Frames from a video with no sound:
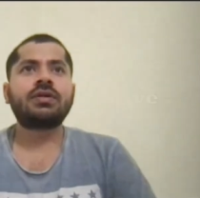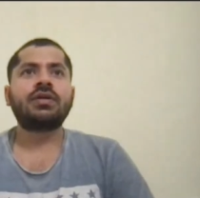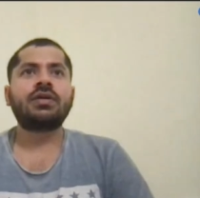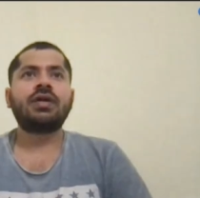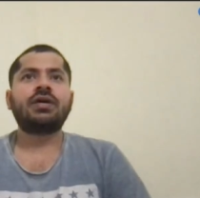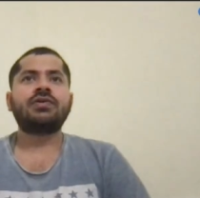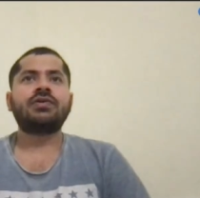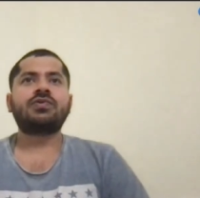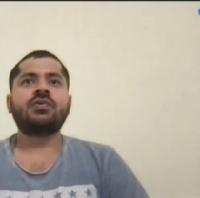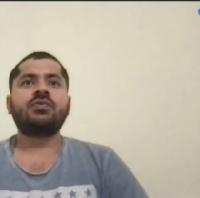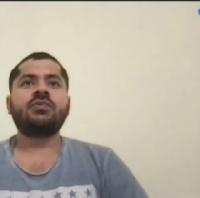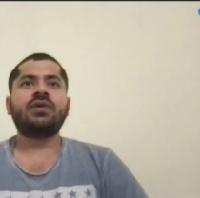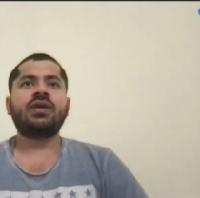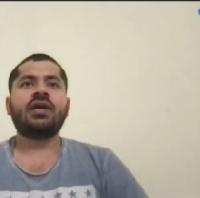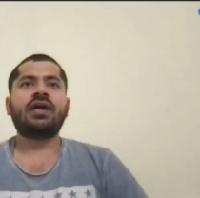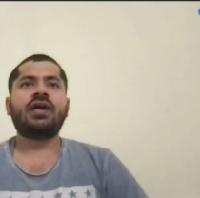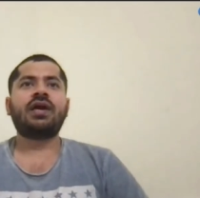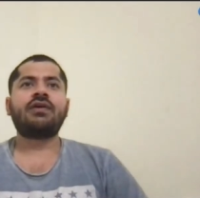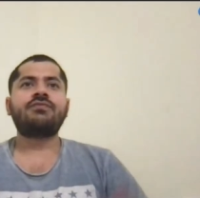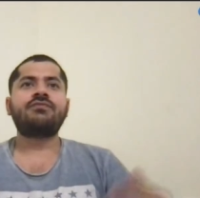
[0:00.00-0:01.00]
yeah, so we
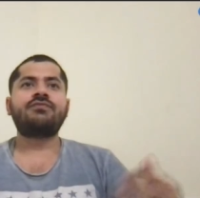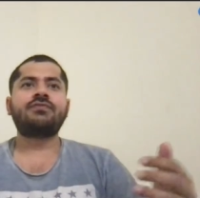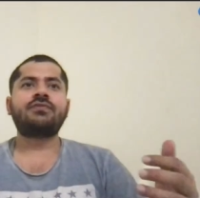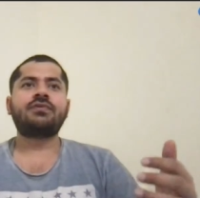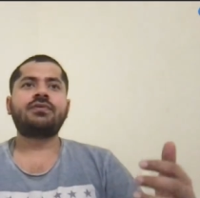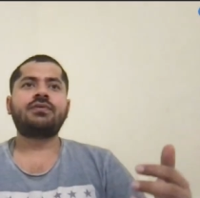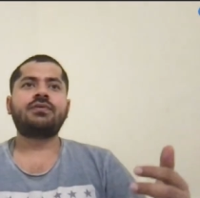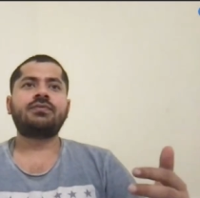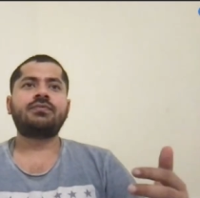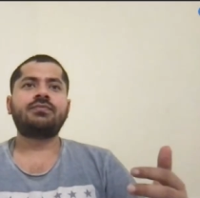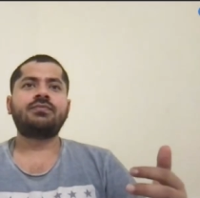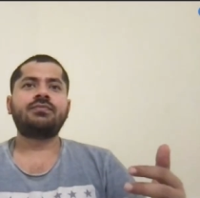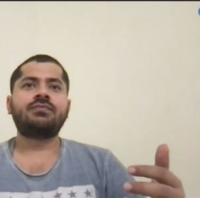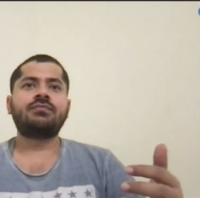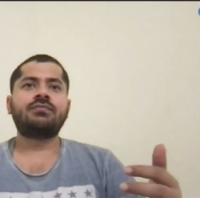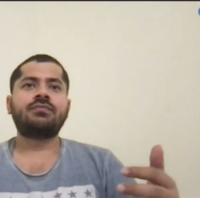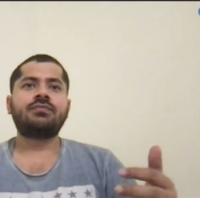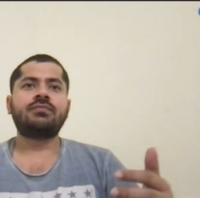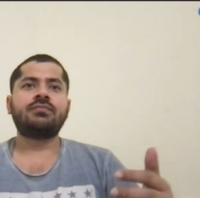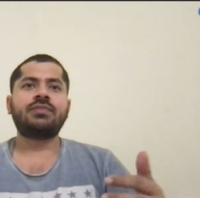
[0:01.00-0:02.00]
have uh,
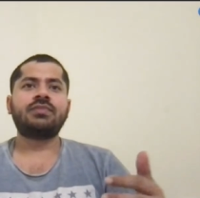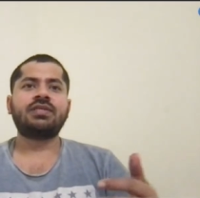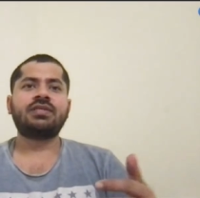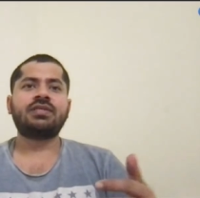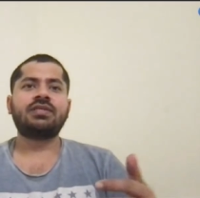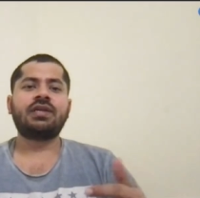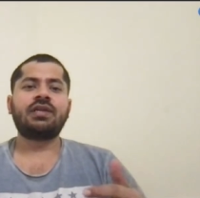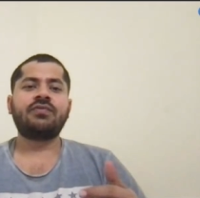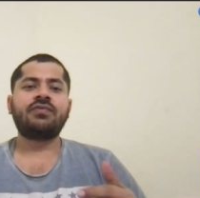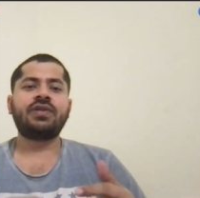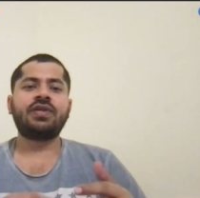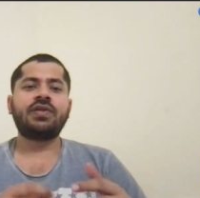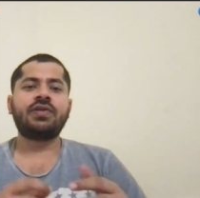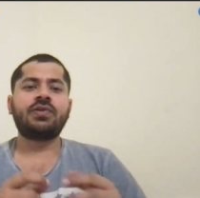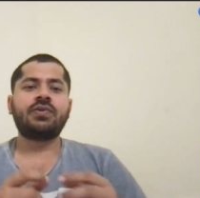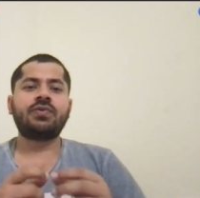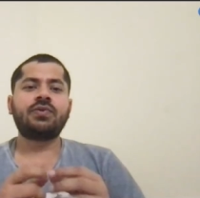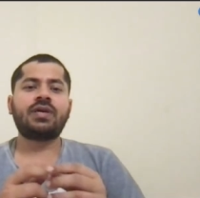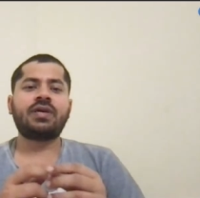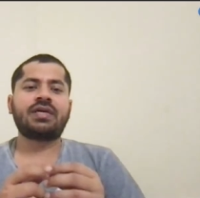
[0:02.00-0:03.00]
basically we
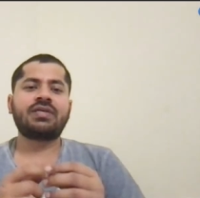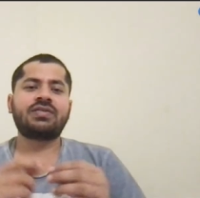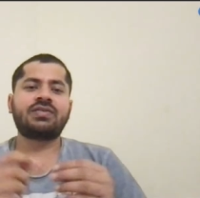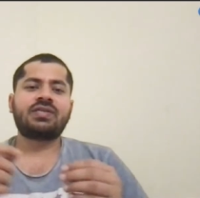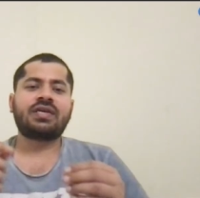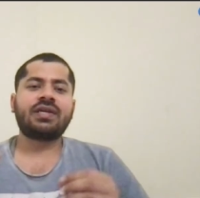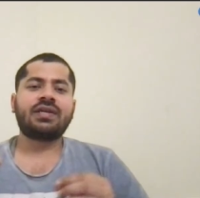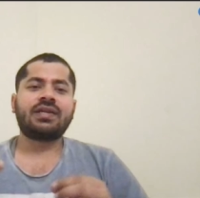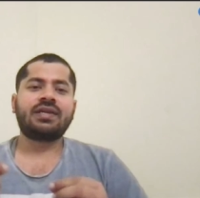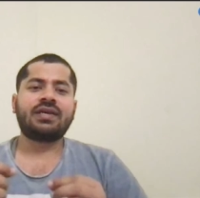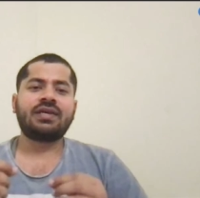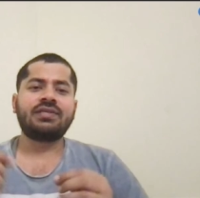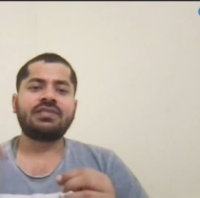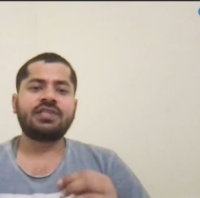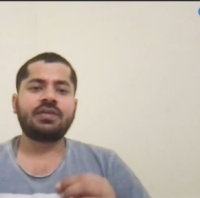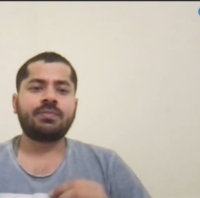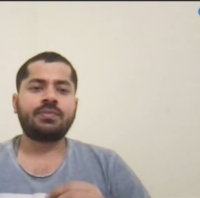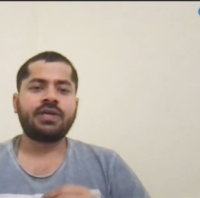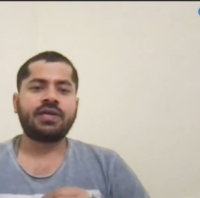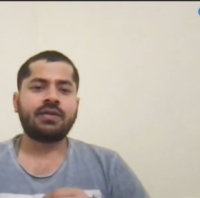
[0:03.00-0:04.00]
need to extend a
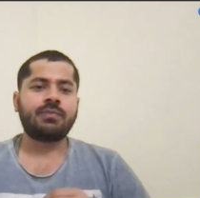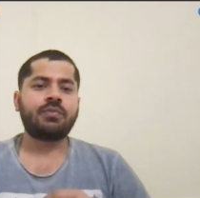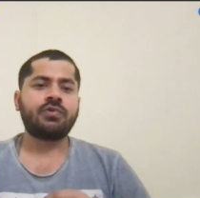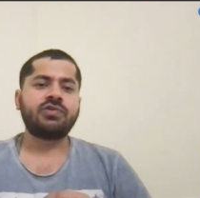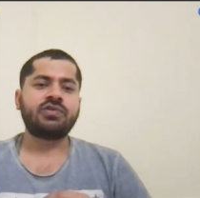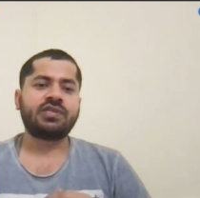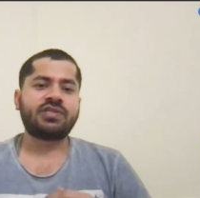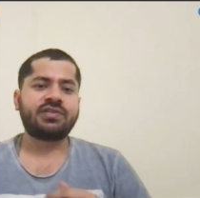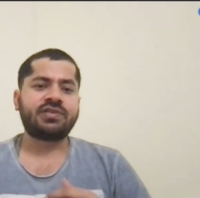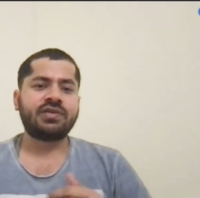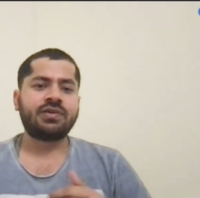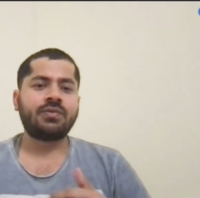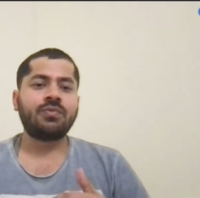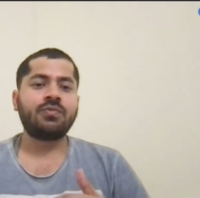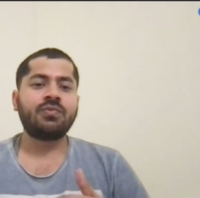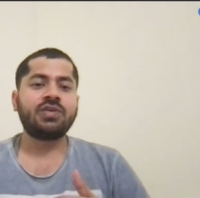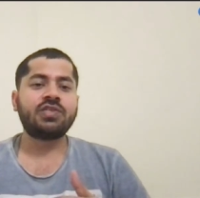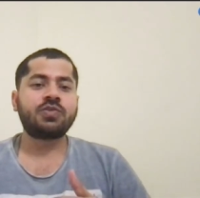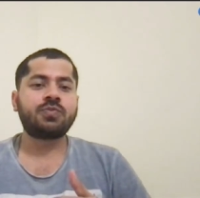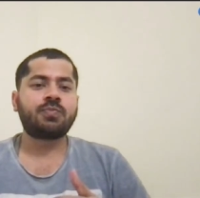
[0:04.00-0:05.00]
JPA repository
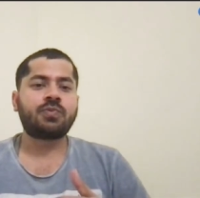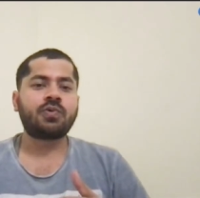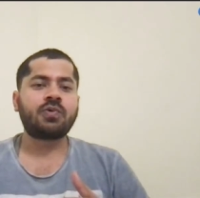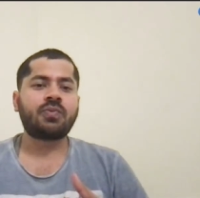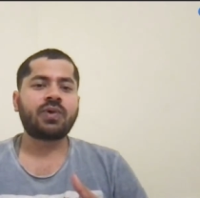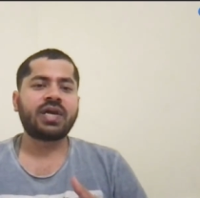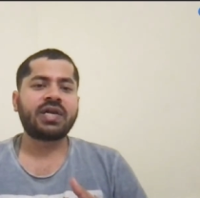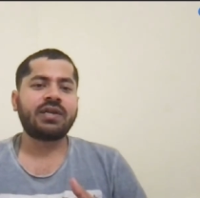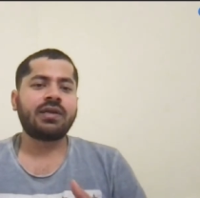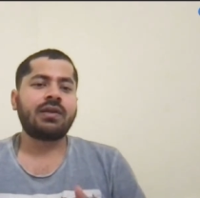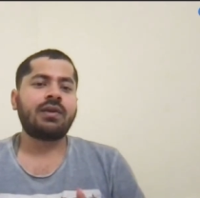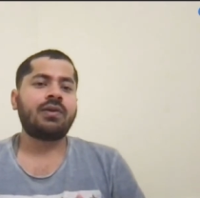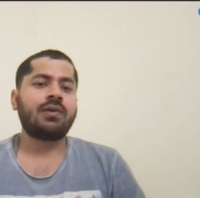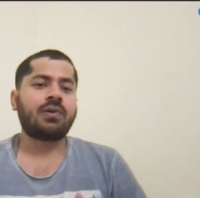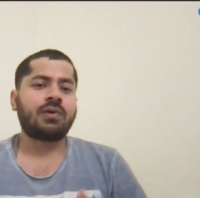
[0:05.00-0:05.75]
which provide a hmm.